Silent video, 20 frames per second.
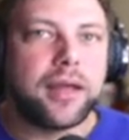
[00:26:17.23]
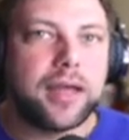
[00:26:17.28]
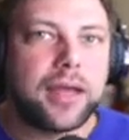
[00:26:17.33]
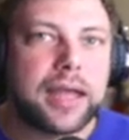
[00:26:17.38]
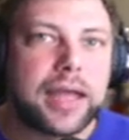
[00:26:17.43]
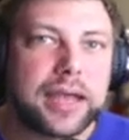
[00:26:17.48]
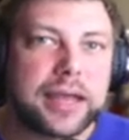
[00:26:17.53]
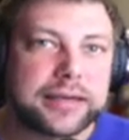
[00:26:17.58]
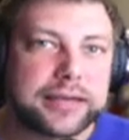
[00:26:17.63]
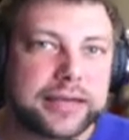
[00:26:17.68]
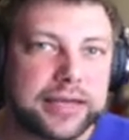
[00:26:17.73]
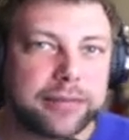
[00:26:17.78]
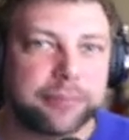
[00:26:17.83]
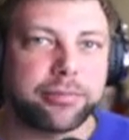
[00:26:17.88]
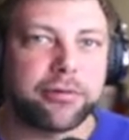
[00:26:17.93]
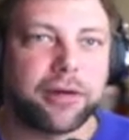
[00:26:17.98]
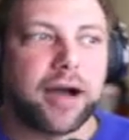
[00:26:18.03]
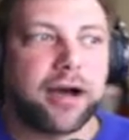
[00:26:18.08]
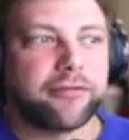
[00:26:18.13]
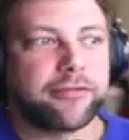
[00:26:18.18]
and get
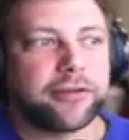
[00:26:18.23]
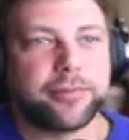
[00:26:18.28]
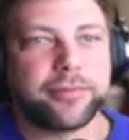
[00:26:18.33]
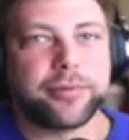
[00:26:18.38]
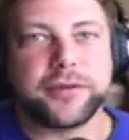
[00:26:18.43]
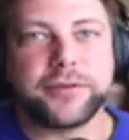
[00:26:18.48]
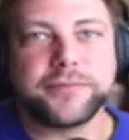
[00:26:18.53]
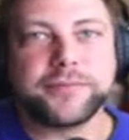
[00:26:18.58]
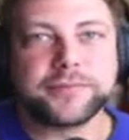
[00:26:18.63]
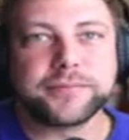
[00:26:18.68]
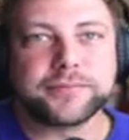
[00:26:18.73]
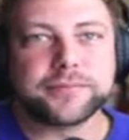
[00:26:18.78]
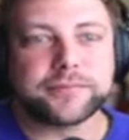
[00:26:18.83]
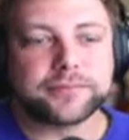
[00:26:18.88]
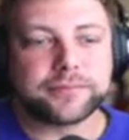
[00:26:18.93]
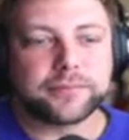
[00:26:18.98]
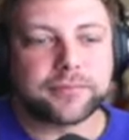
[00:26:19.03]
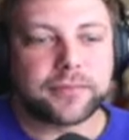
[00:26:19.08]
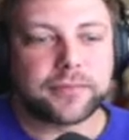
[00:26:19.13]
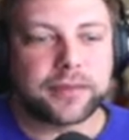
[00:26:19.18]
profitable.
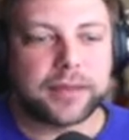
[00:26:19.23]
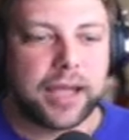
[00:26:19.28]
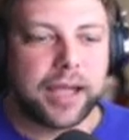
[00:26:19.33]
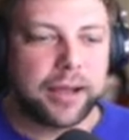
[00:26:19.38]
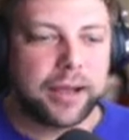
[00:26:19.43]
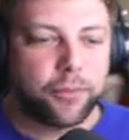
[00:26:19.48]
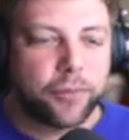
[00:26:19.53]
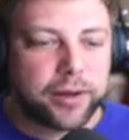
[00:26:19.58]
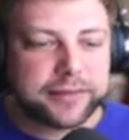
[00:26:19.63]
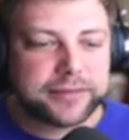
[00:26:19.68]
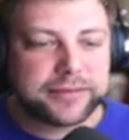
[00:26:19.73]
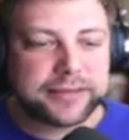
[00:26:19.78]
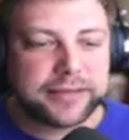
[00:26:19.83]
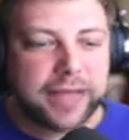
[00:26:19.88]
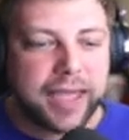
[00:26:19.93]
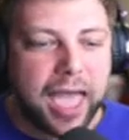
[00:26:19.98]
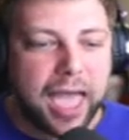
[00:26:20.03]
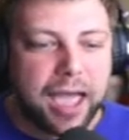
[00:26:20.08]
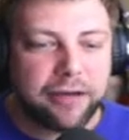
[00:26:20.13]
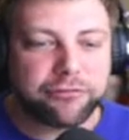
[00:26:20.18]
I want to see
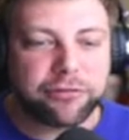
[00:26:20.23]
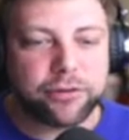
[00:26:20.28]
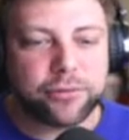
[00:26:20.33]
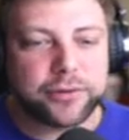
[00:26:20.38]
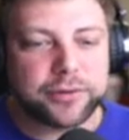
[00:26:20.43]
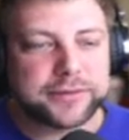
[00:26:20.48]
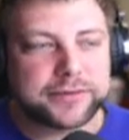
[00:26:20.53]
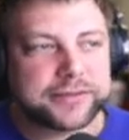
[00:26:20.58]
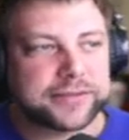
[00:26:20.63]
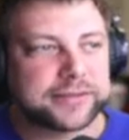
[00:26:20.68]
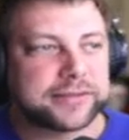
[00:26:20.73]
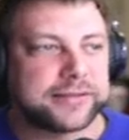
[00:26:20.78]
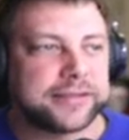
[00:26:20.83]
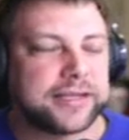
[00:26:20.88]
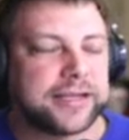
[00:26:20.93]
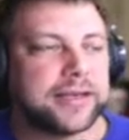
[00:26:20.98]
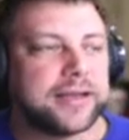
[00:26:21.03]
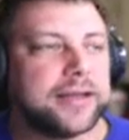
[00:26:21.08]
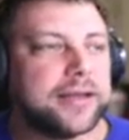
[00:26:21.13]
everyone succeed.